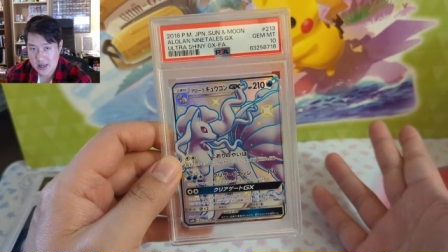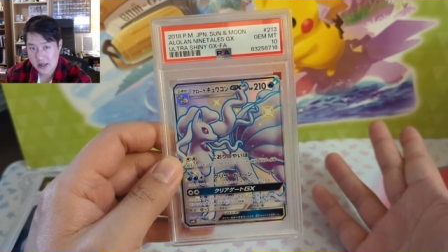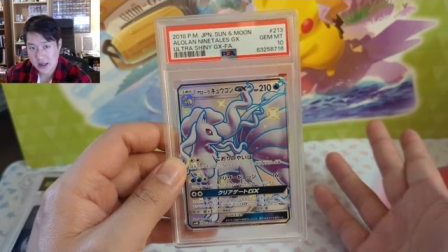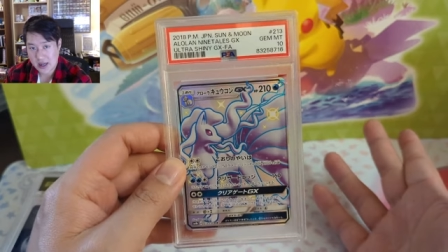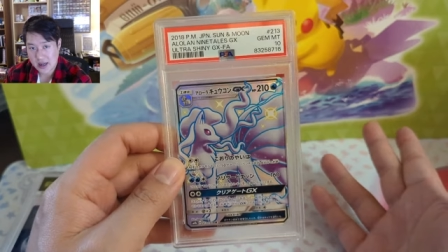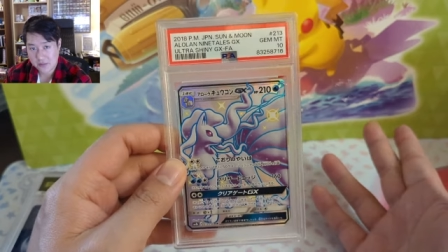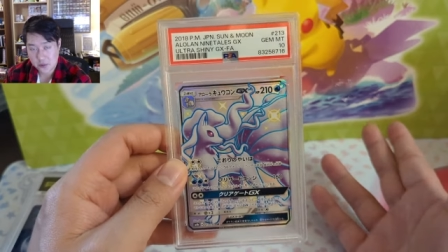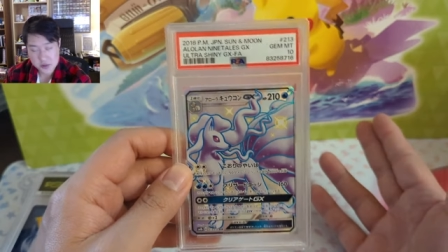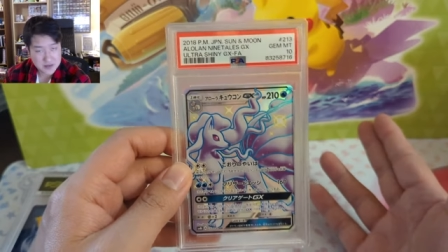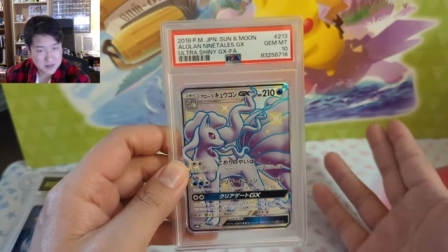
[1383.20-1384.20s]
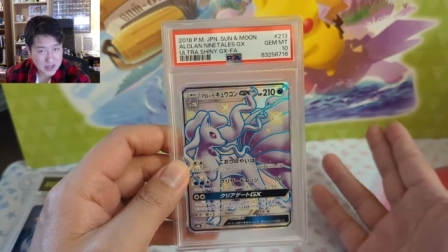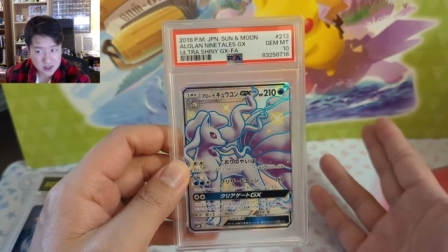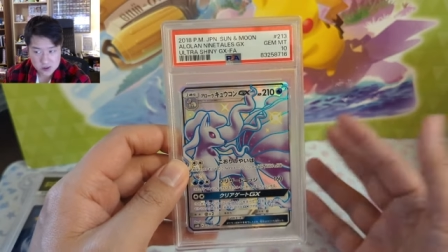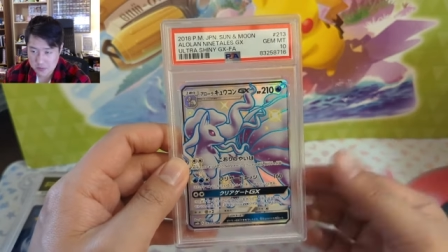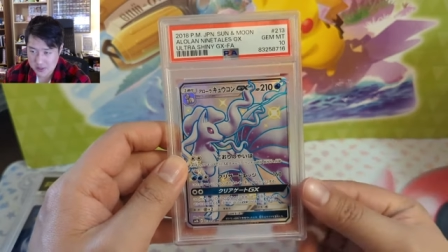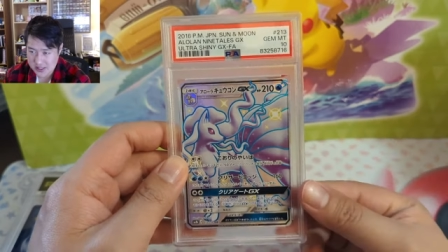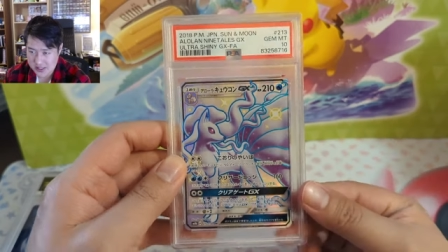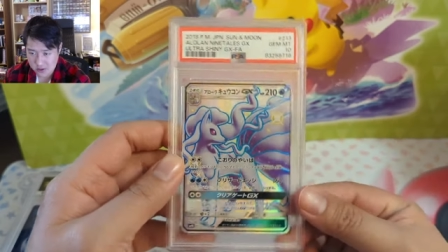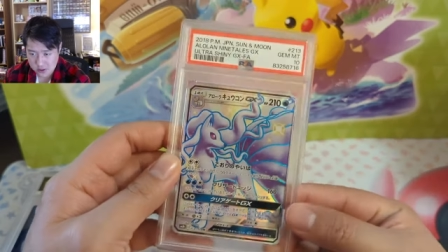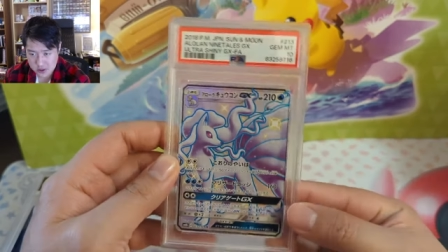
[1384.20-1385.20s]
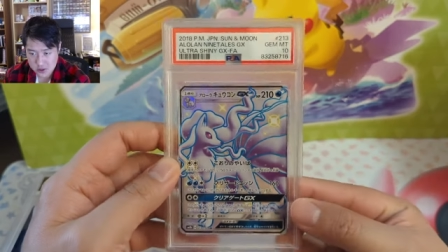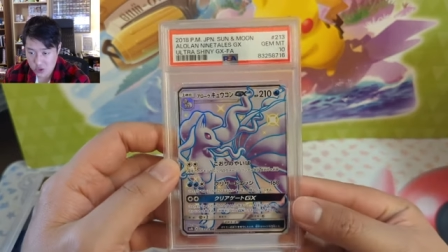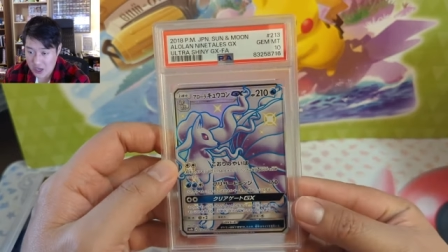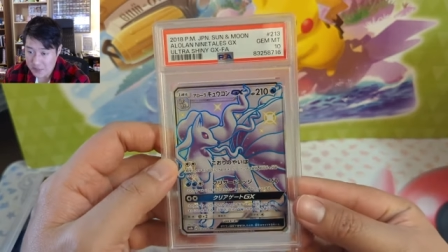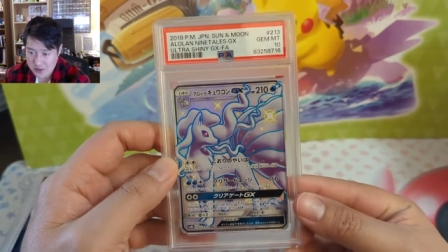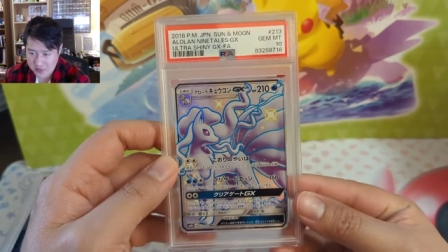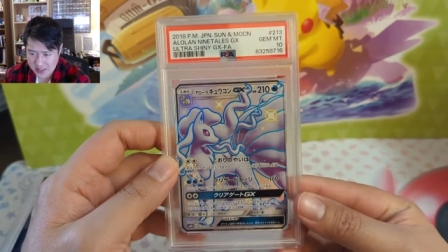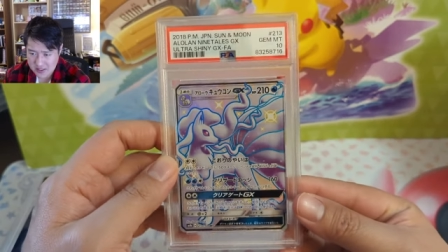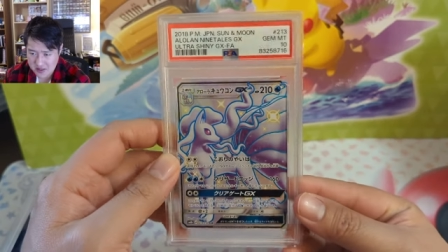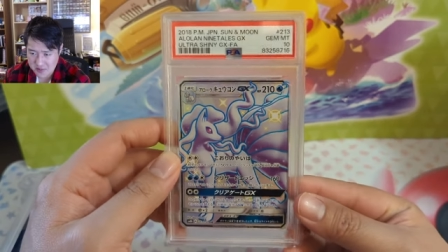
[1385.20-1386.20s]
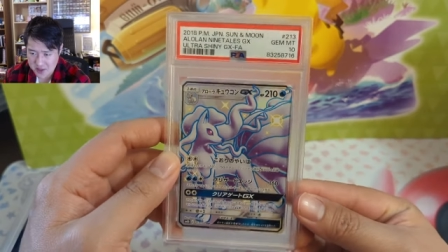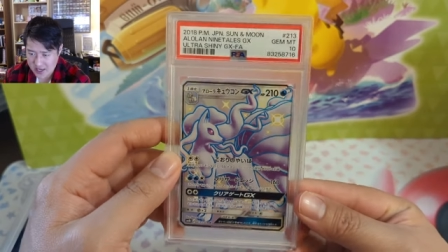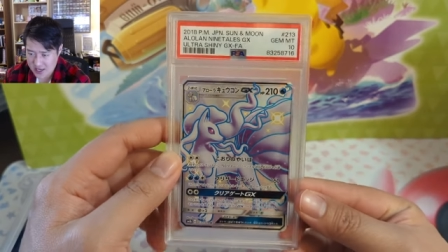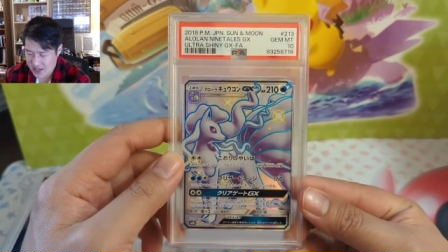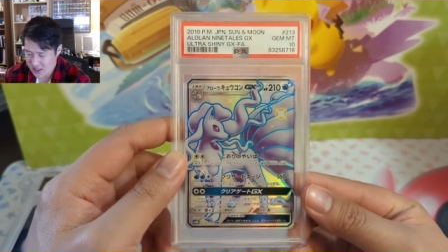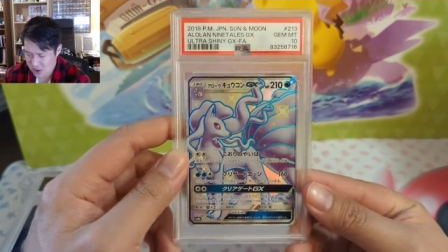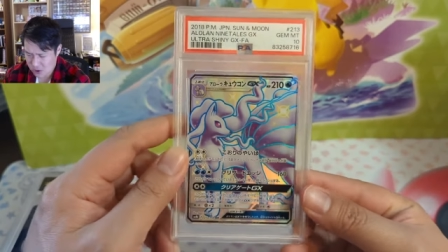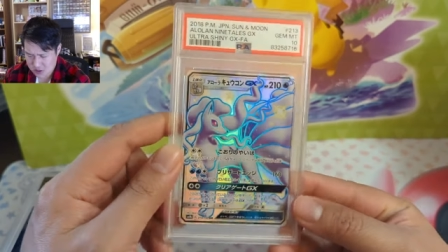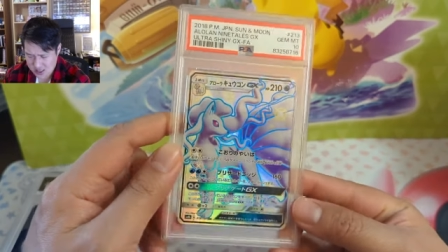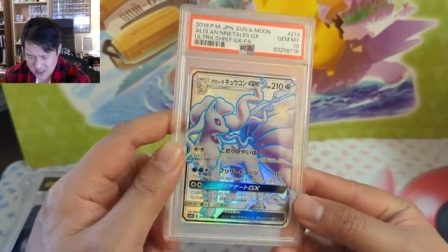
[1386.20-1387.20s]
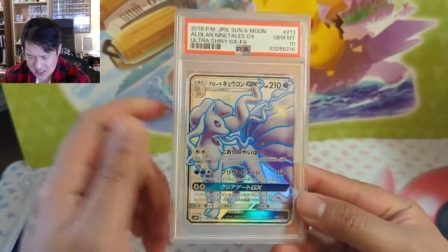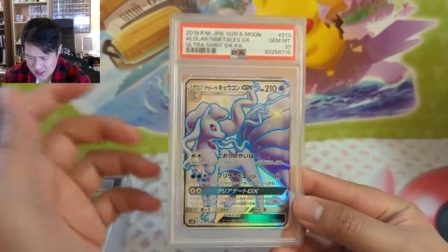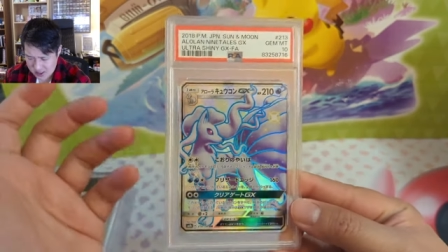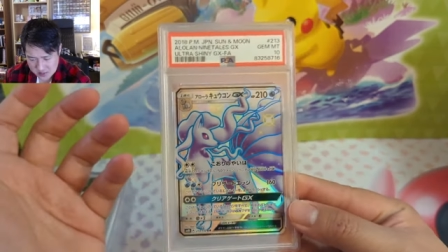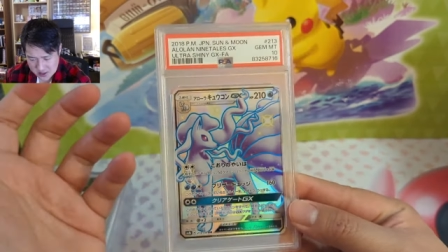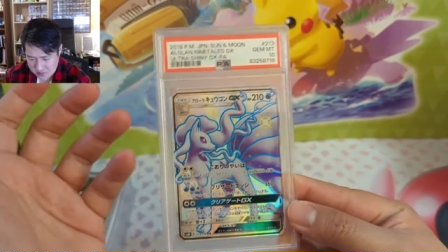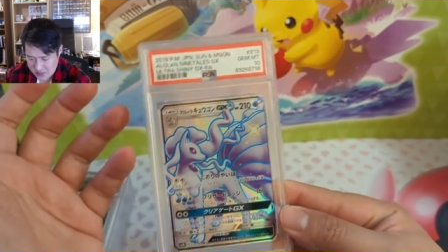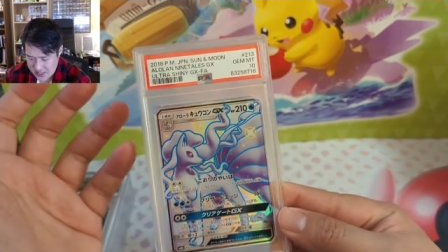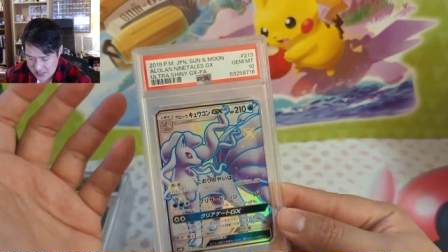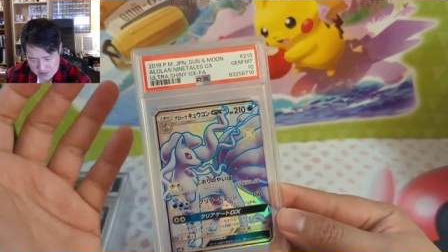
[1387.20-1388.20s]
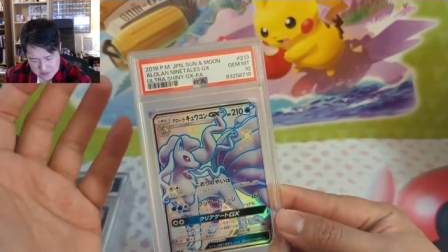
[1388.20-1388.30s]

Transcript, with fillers: uh, for $70 UPC. So they're just drop shipping it to me. So TikTok just must be,